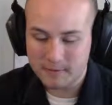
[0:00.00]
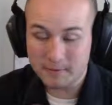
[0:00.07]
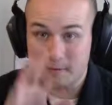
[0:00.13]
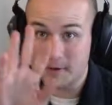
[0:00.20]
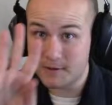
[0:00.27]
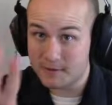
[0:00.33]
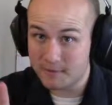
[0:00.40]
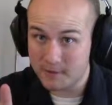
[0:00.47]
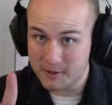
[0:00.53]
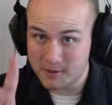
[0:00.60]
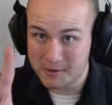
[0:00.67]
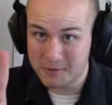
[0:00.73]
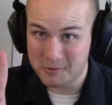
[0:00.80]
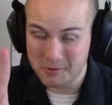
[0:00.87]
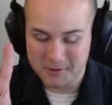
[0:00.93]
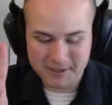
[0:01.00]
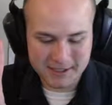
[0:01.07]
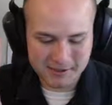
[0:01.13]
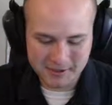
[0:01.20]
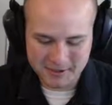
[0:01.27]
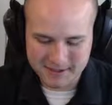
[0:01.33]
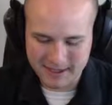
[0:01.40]
Fulfills the first 2 rules.
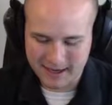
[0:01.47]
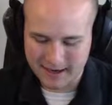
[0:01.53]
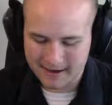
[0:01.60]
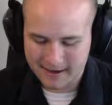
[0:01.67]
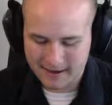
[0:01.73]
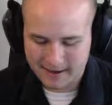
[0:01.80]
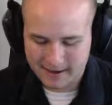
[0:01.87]
That's a good sign.